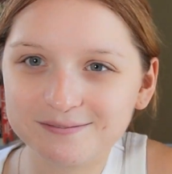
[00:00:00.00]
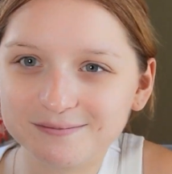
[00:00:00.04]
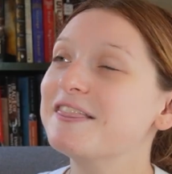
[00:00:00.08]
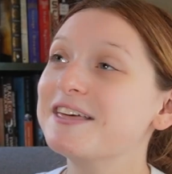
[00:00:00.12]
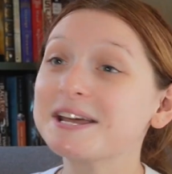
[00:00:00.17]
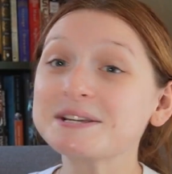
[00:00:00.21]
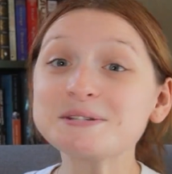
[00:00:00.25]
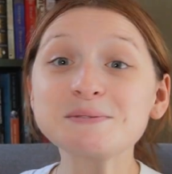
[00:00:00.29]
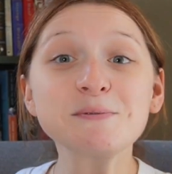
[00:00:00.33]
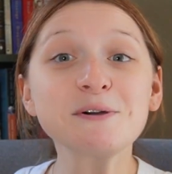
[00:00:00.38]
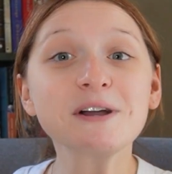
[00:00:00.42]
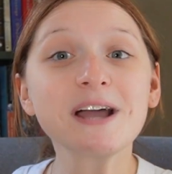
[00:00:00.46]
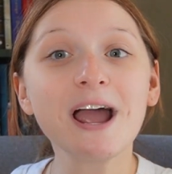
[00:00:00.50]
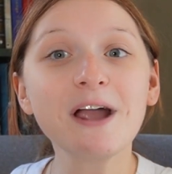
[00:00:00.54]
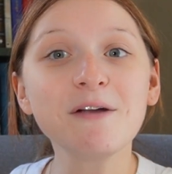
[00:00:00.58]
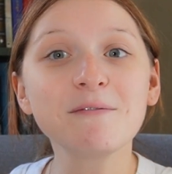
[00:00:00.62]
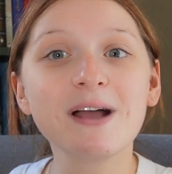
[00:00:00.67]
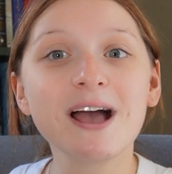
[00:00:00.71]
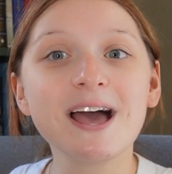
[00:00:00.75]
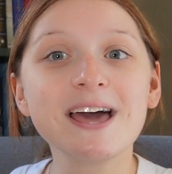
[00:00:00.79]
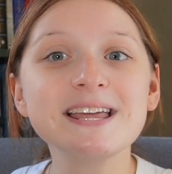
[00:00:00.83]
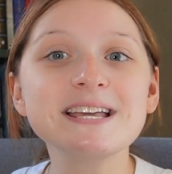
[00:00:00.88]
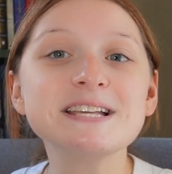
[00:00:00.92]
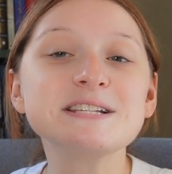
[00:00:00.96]
The next book I
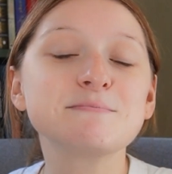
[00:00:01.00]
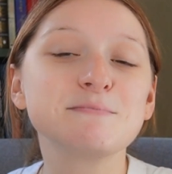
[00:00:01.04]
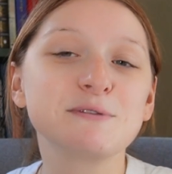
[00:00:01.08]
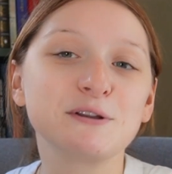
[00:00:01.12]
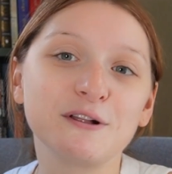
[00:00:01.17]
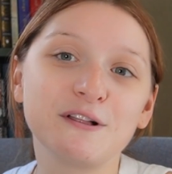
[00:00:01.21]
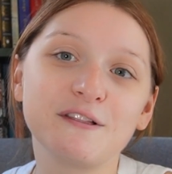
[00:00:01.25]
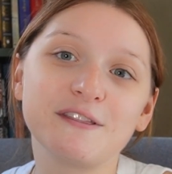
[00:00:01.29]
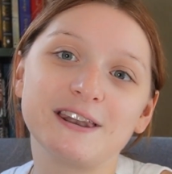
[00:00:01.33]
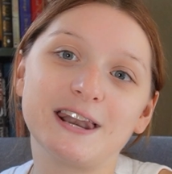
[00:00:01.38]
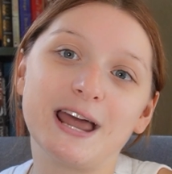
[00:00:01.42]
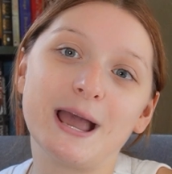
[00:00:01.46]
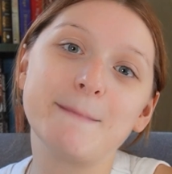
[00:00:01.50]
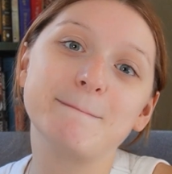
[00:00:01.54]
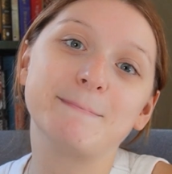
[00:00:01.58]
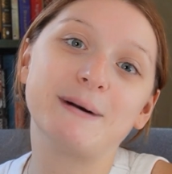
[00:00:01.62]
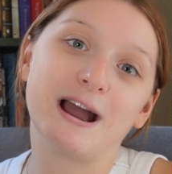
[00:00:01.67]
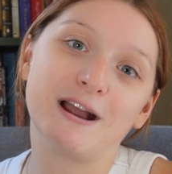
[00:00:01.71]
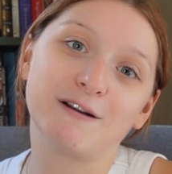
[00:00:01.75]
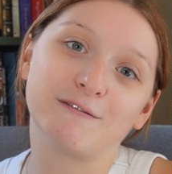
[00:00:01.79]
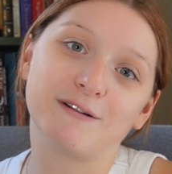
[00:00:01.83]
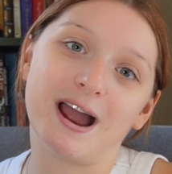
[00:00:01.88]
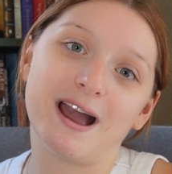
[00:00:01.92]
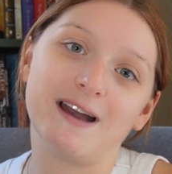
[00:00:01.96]
read is Middle of the Night
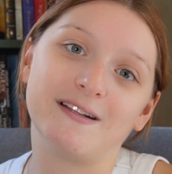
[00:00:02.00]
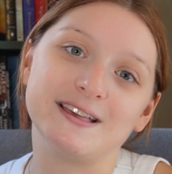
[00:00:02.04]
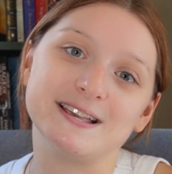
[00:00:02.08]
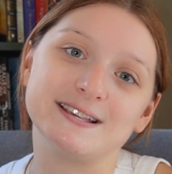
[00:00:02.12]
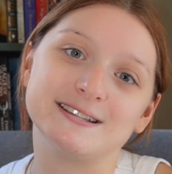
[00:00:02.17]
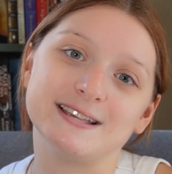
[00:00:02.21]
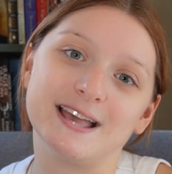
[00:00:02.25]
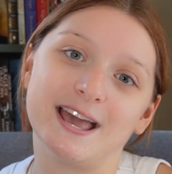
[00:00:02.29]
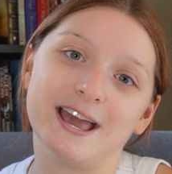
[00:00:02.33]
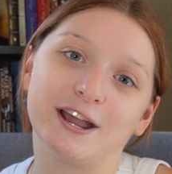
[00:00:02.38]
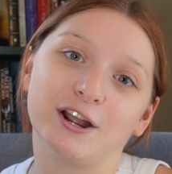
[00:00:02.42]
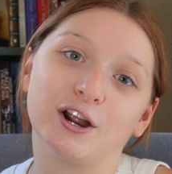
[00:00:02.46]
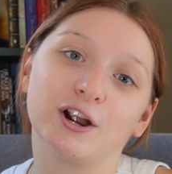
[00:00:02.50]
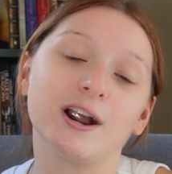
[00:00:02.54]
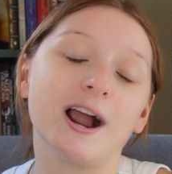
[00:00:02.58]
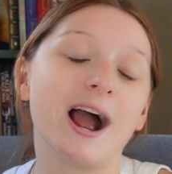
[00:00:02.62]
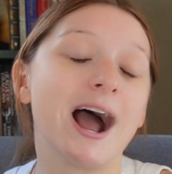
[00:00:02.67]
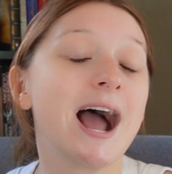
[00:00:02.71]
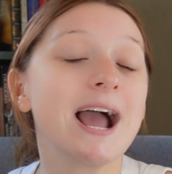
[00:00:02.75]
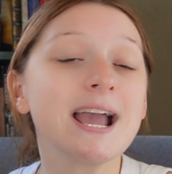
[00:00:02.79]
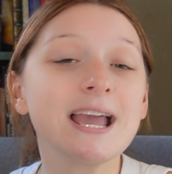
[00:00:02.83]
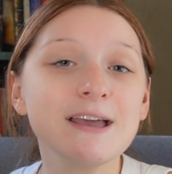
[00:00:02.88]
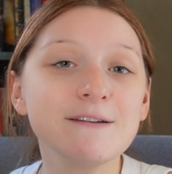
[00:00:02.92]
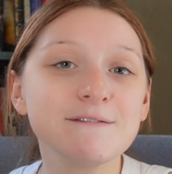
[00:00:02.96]
by Riley Sager.
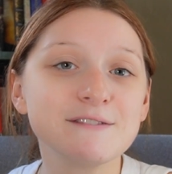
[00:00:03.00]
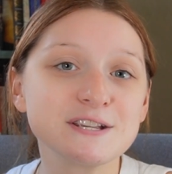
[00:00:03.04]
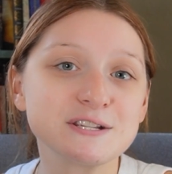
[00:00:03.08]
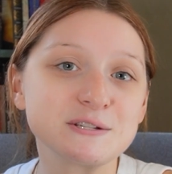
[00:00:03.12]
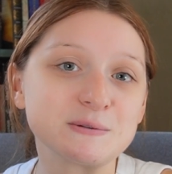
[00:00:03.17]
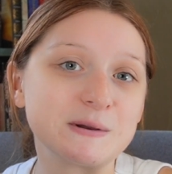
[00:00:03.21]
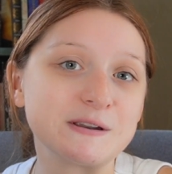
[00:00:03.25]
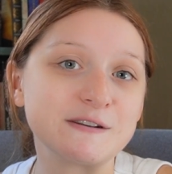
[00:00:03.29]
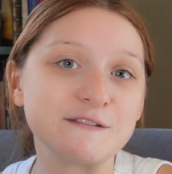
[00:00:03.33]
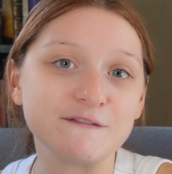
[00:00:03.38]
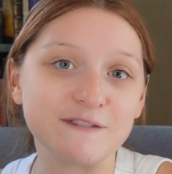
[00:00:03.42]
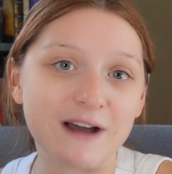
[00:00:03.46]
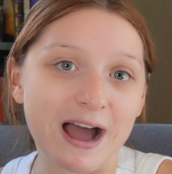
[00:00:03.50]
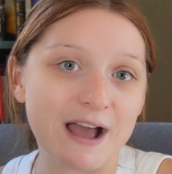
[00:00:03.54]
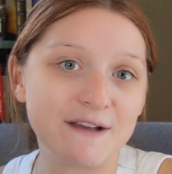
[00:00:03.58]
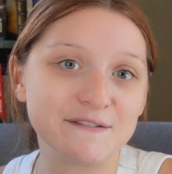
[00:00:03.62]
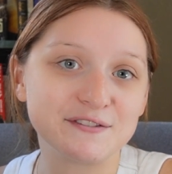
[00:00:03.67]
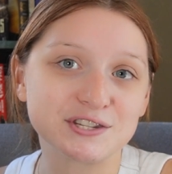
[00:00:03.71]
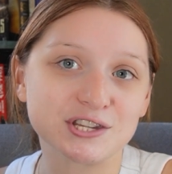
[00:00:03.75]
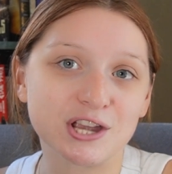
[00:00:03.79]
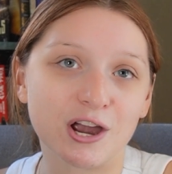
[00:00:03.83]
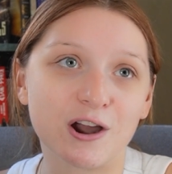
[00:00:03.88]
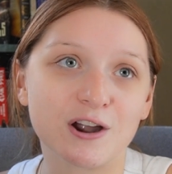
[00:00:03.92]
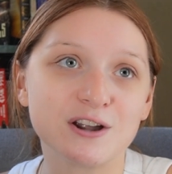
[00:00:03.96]
I gave this one
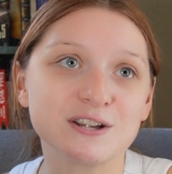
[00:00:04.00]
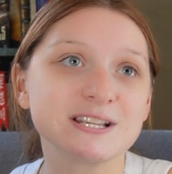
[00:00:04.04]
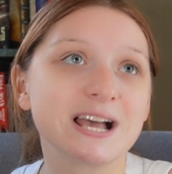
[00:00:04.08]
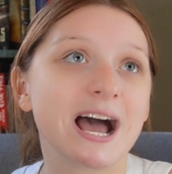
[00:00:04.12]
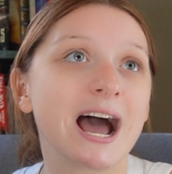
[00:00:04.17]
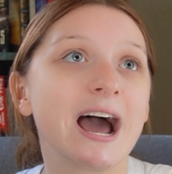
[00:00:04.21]
5 stars.